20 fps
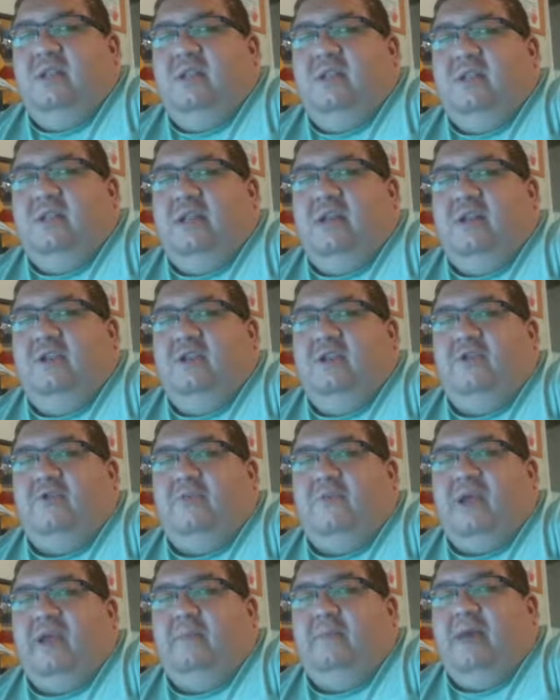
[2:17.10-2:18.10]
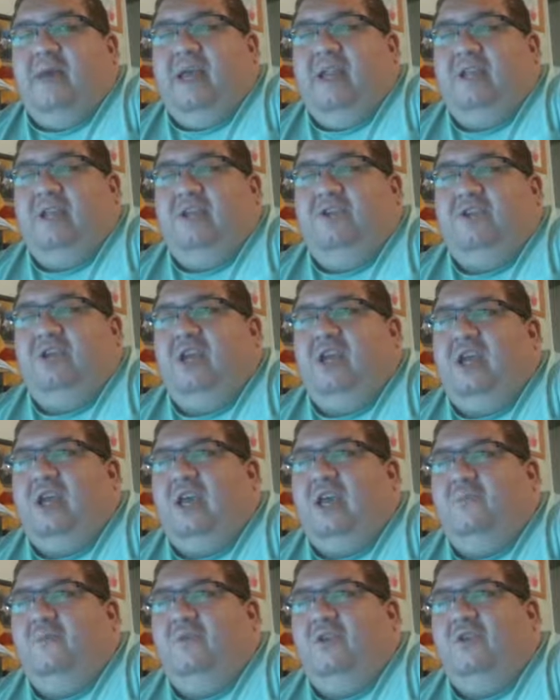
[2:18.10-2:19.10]
send us a direct message
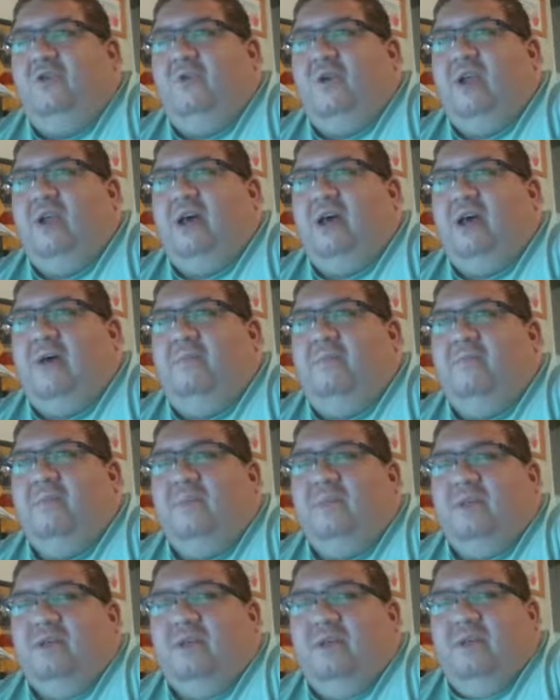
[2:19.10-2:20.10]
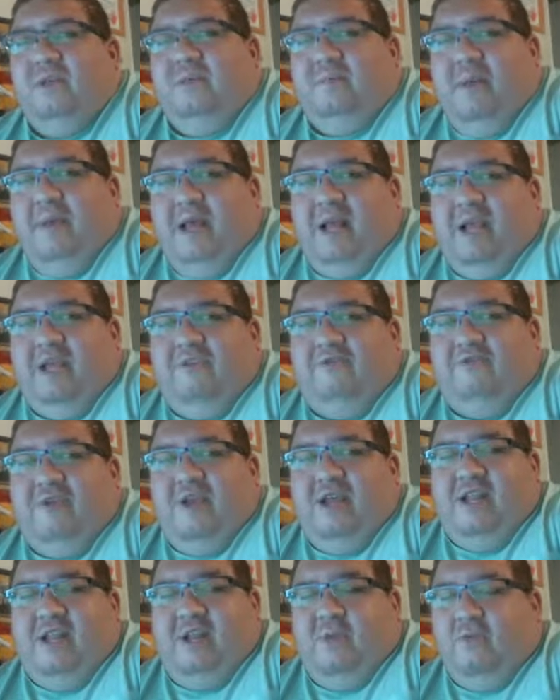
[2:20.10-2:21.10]
and with your uh, mailing
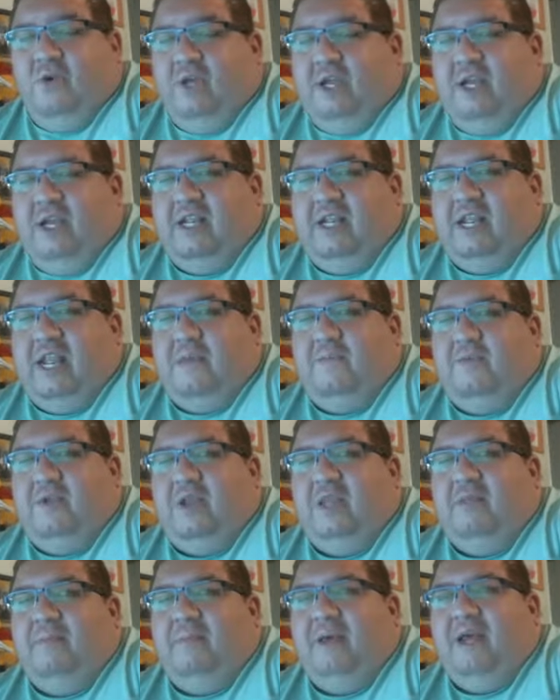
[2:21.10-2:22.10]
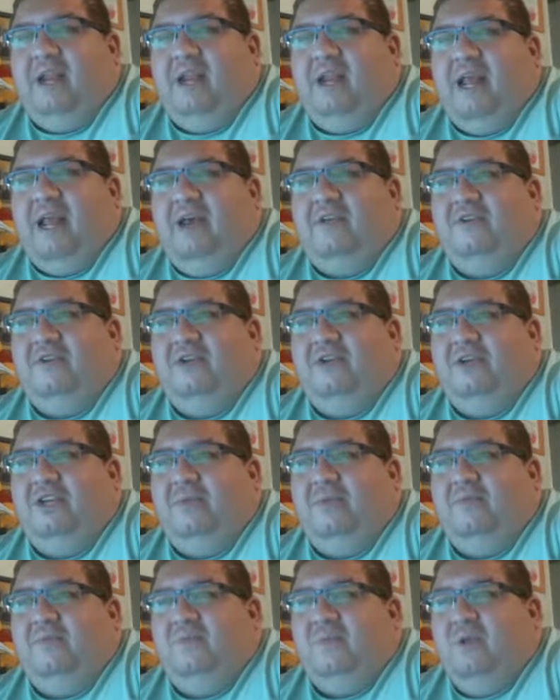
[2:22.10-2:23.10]
address, and we'll get a sample in the mail and out to you.
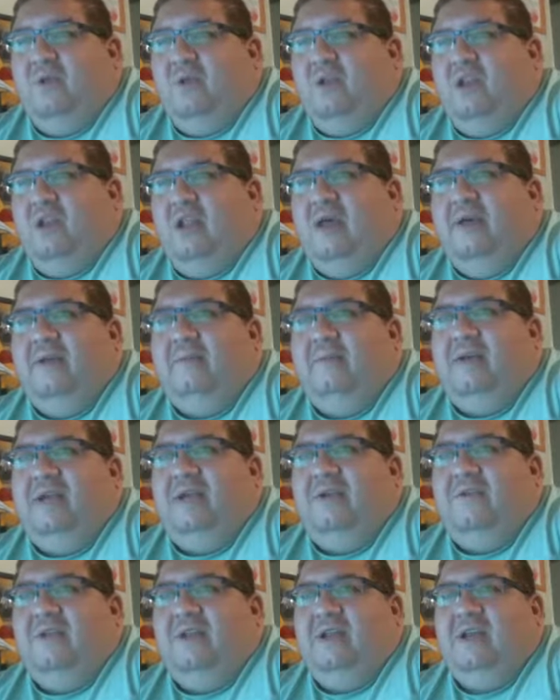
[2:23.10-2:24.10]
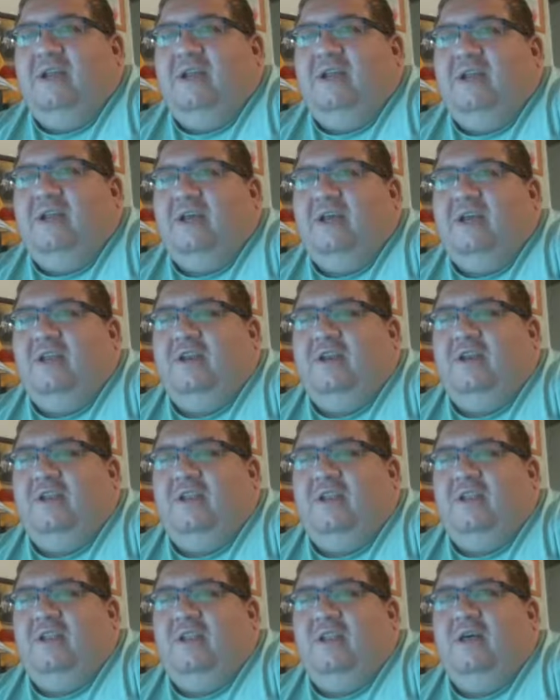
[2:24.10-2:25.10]
Love to be your Scentsy,
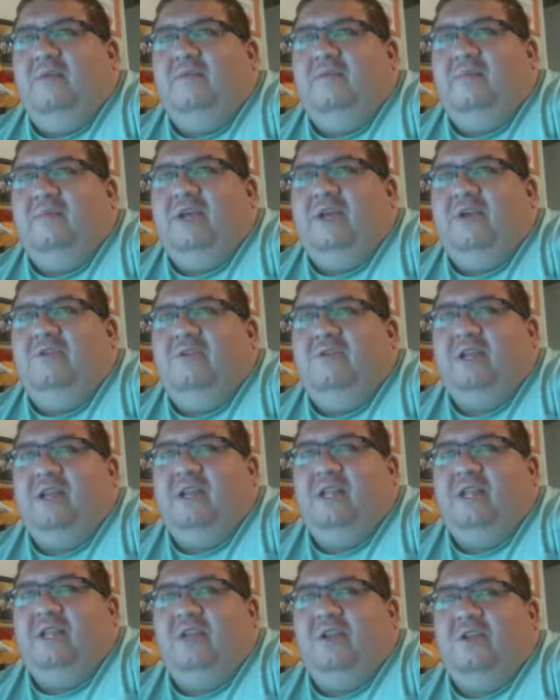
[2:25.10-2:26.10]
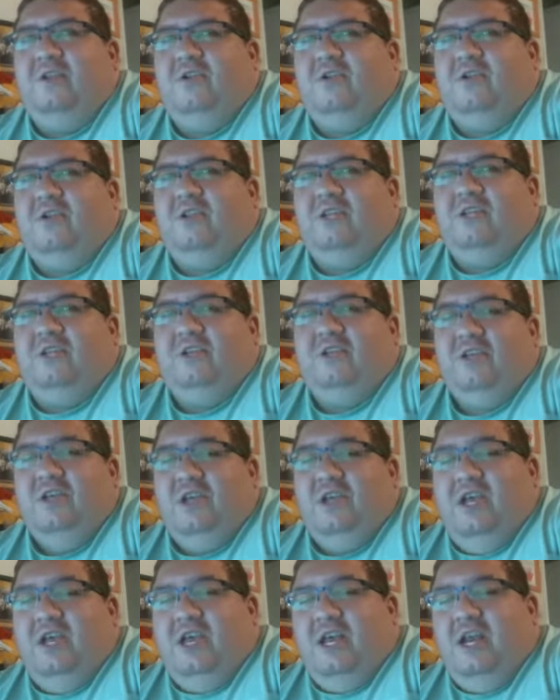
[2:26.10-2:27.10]
love to be your Scentsy consultant
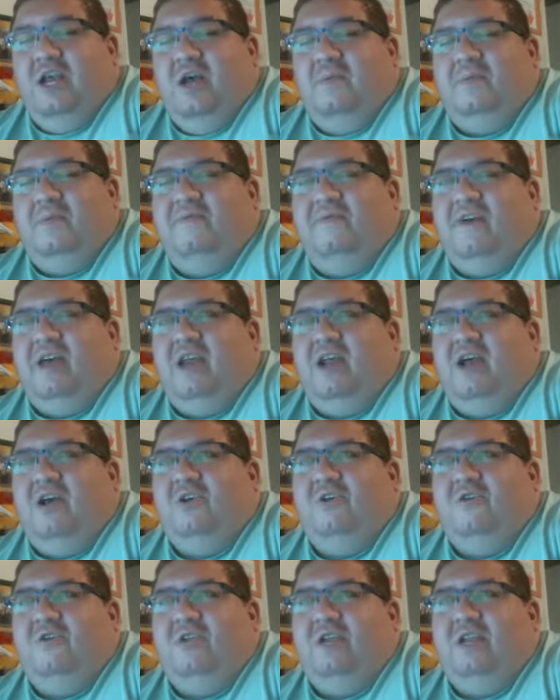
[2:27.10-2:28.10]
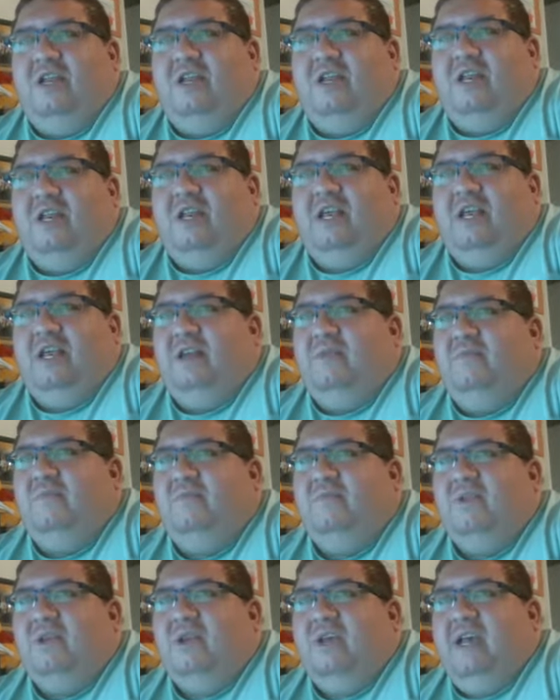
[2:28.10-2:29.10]
and help you find all your things you need.
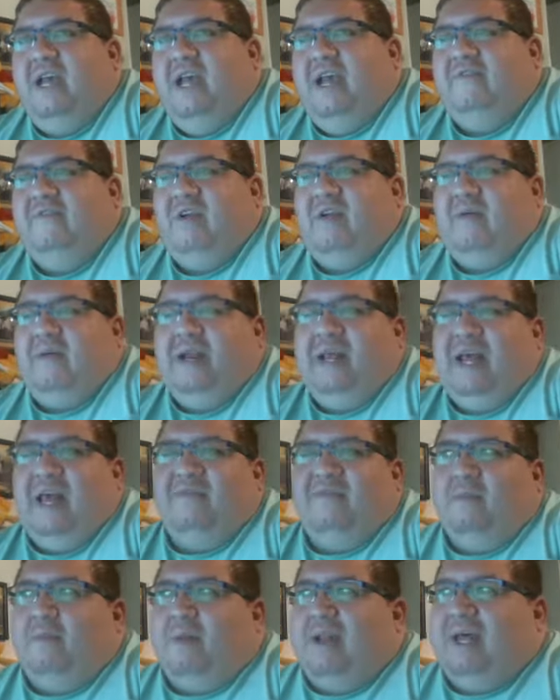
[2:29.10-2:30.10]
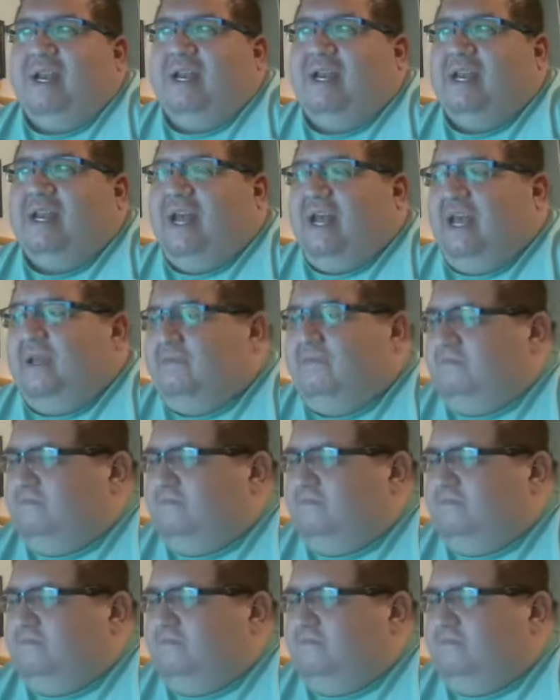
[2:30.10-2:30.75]
Everybody have a blessed day.